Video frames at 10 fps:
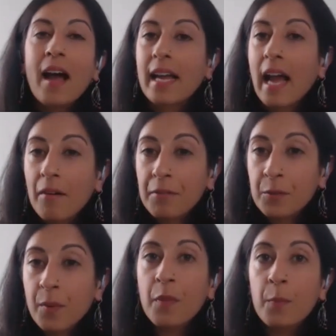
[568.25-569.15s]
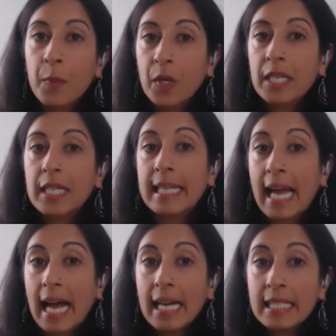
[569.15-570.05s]
I haven't read the book
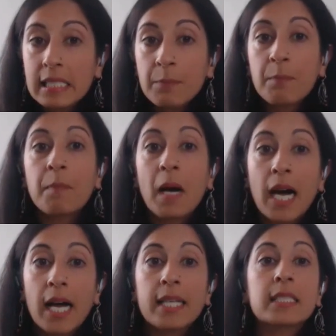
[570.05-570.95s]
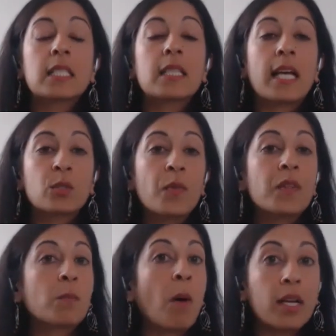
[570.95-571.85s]
yet, but that's what
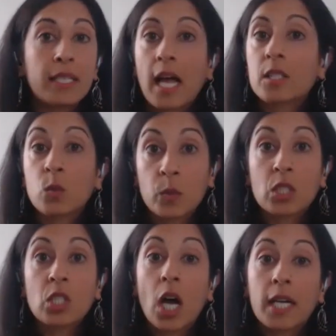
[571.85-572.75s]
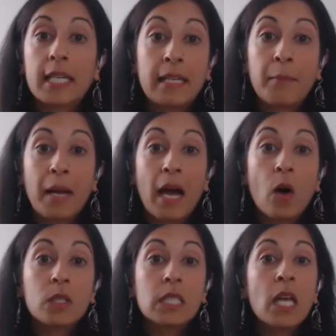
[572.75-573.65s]
this podcast was talking
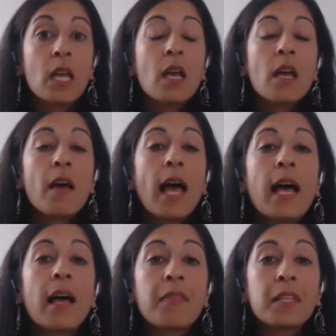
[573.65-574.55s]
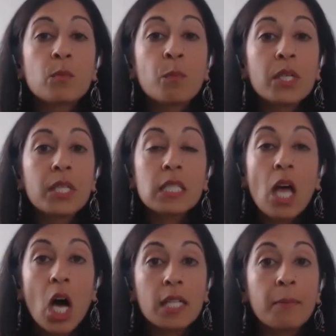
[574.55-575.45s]
about. And this book is
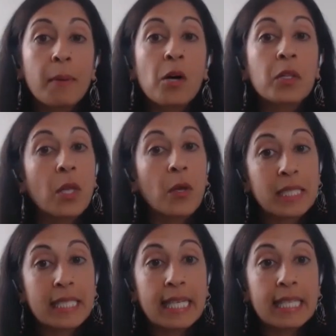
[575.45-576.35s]
all about loneliness.